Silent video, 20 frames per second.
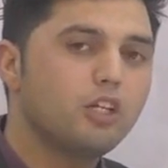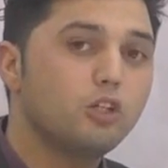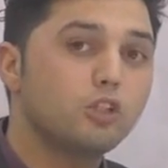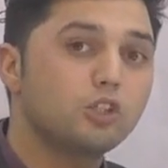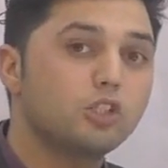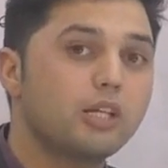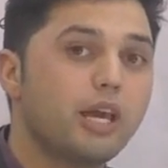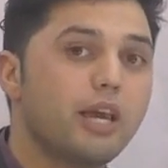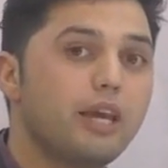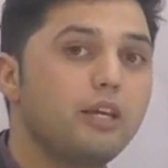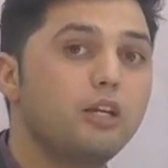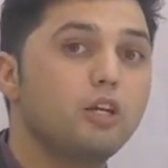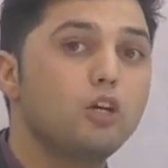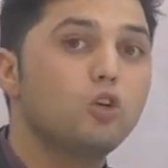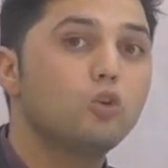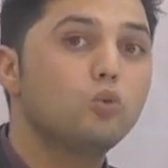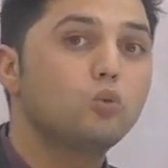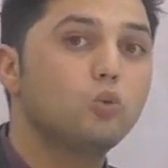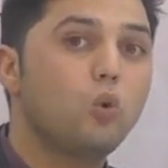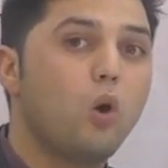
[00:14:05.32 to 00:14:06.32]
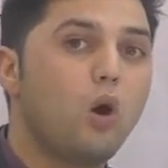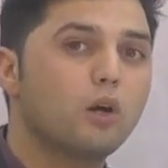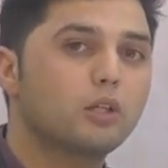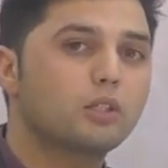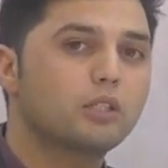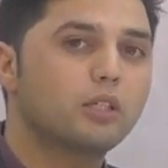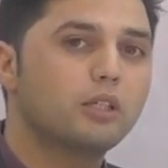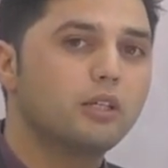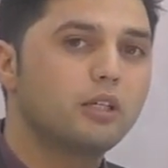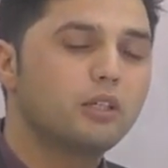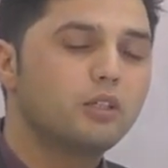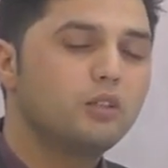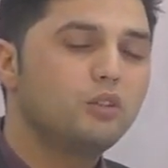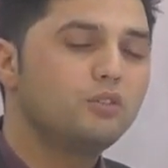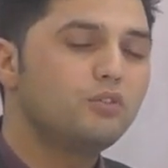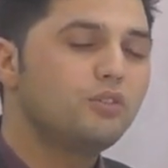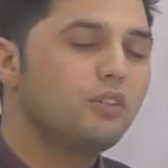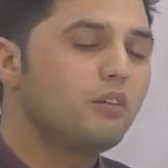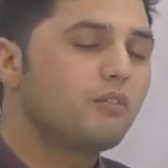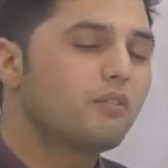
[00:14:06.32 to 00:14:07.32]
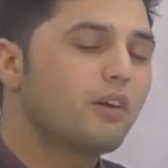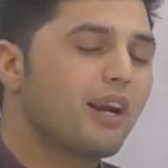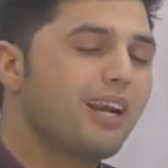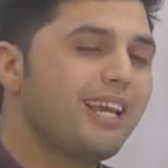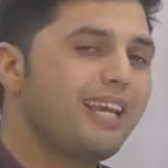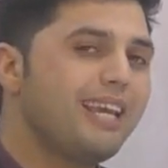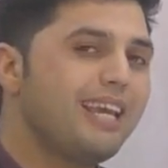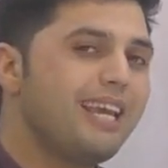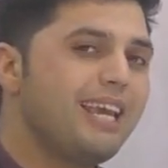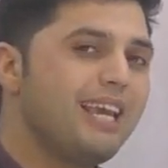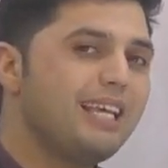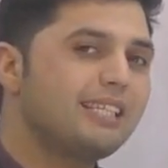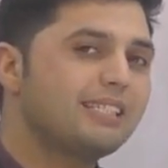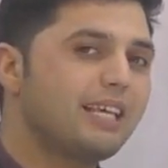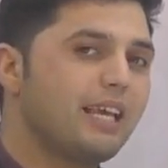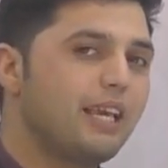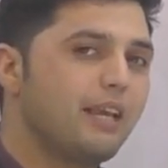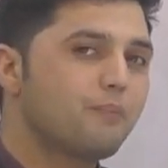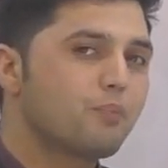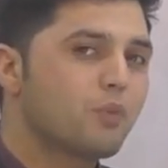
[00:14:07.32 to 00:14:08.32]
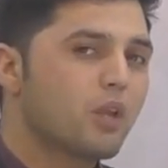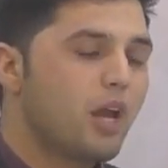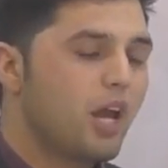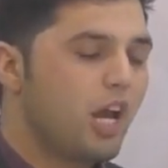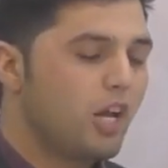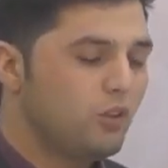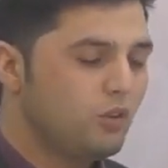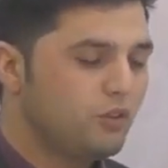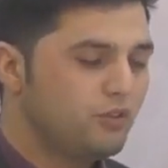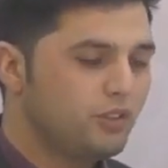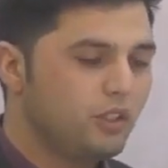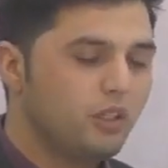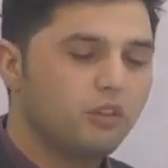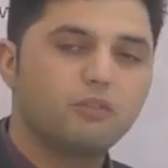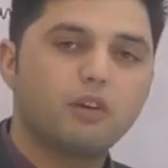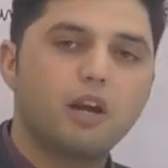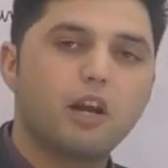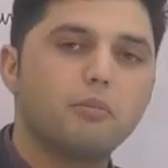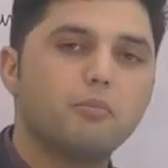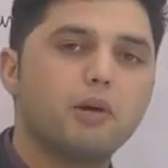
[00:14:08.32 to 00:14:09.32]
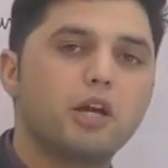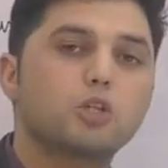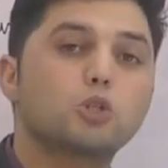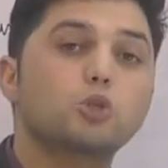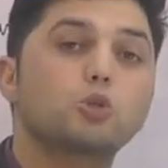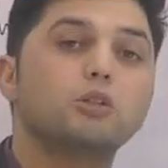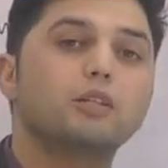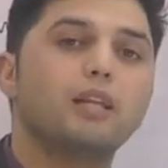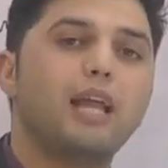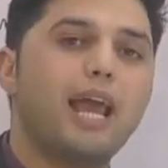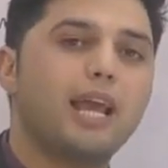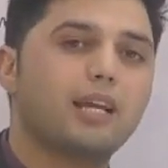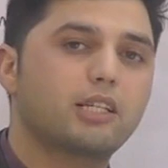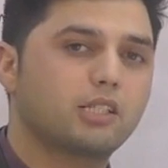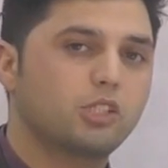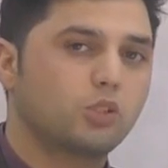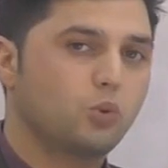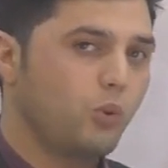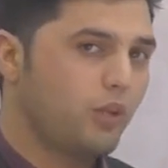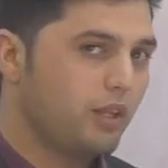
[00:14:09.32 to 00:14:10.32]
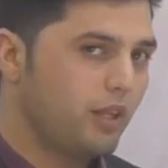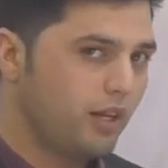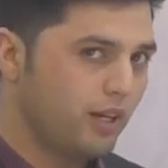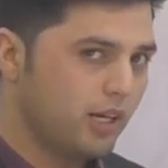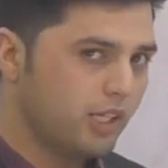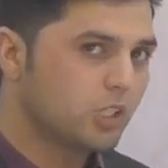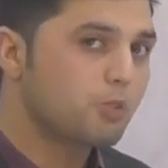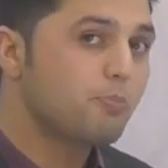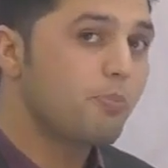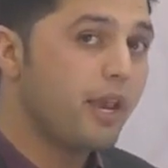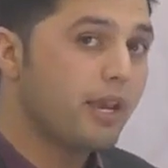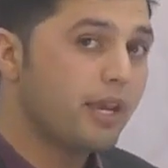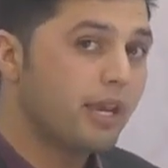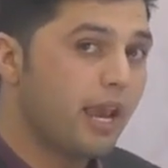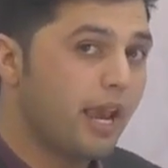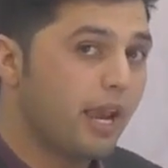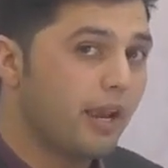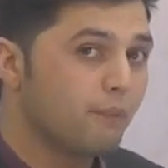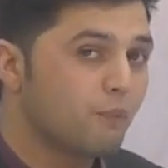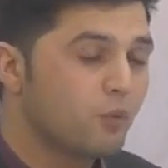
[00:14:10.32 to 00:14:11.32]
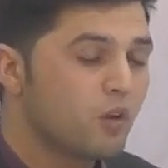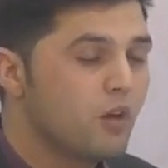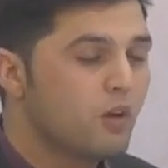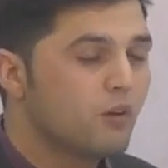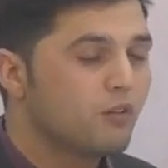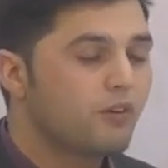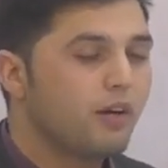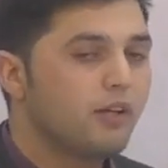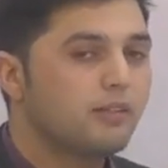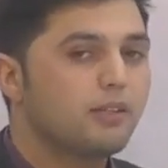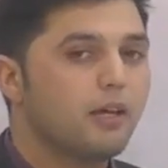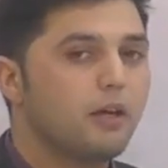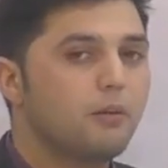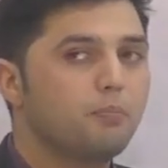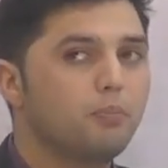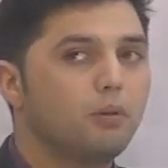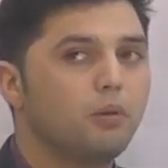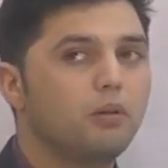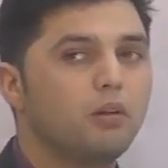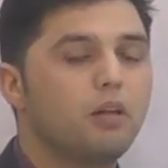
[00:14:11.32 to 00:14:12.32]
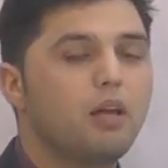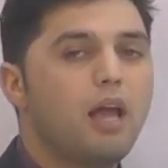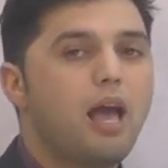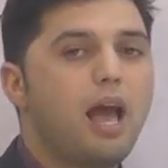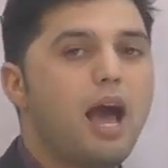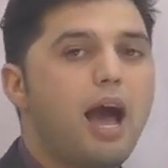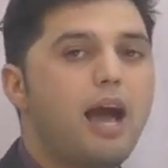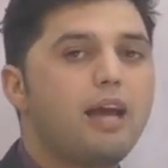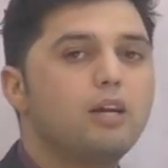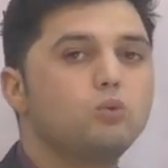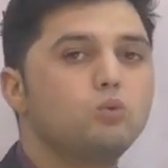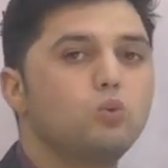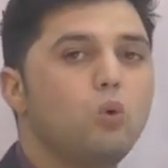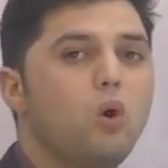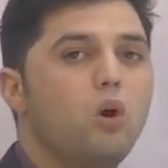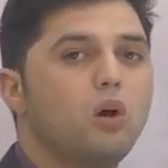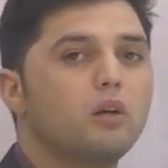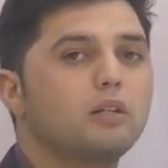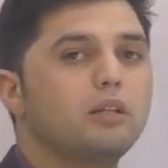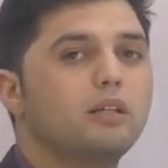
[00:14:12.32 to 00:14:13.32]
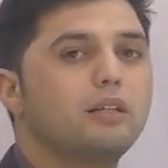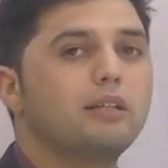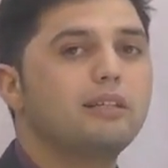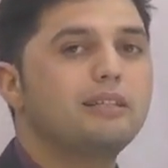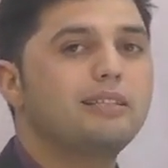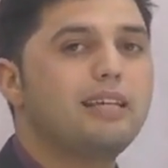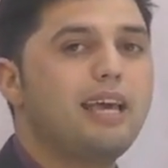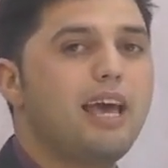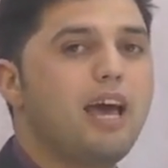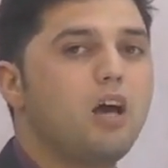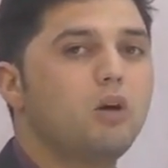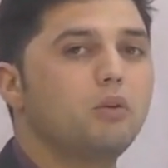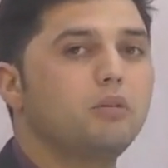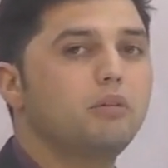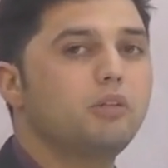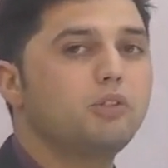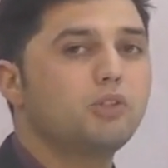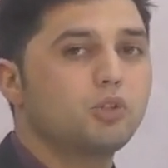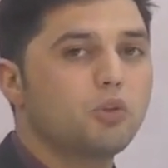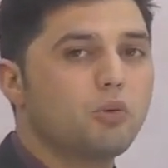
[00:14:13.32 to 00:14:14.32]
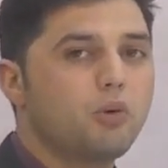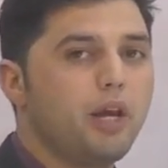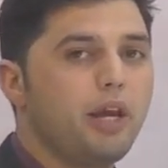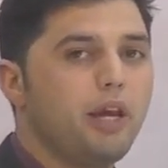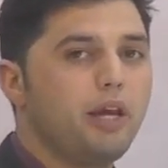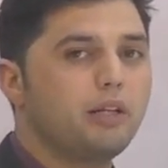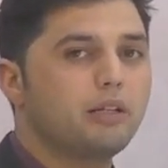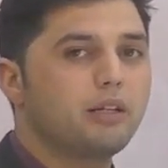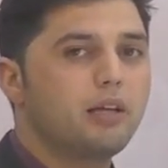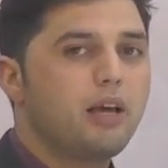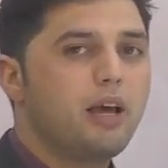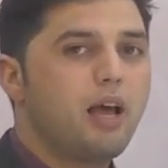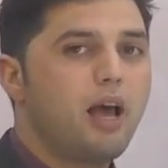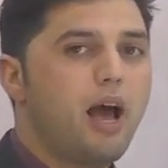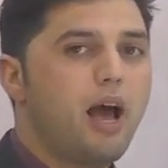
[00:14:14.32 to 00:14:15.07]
you say walked, you feel very easy and you feel very much relaxed with English speaking. For example, I walk down the street.